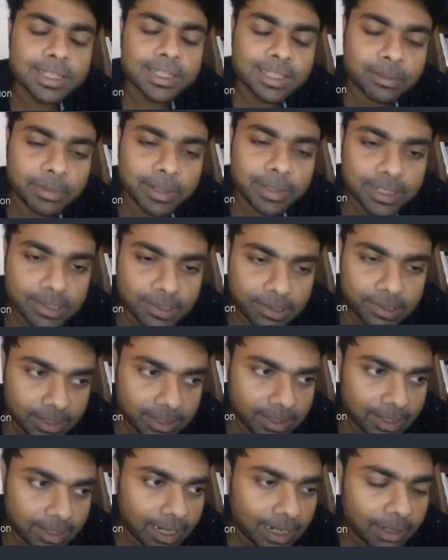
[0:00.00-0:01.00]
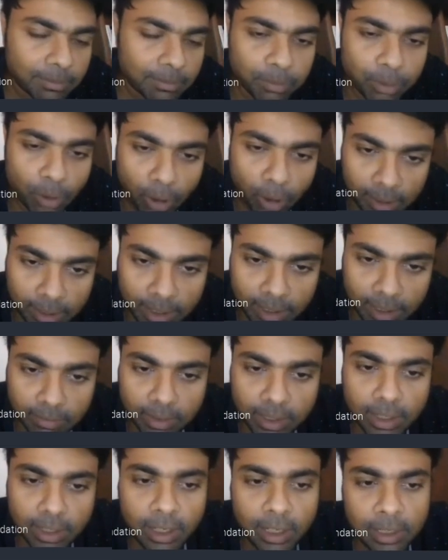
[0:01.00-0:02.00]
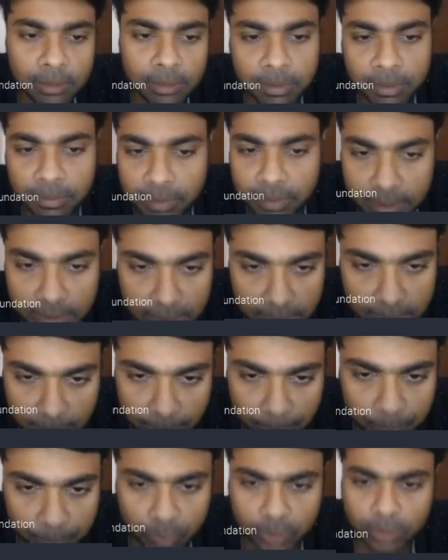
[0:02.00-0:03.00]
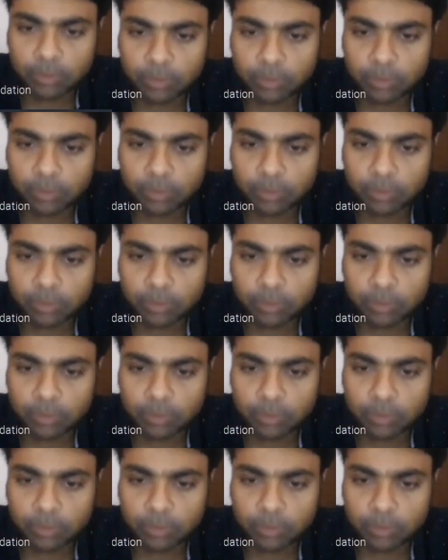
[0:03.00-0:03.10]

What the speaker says: systemic stress at a broader level are prevented.